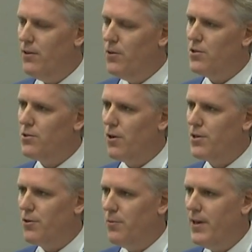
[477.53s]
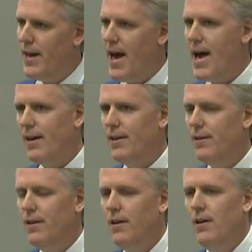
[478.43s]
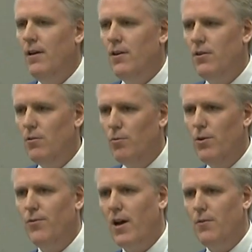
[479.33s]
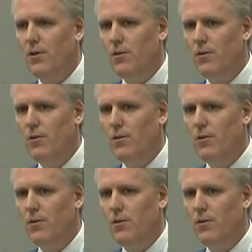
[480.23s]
new structure being added to the roofline of the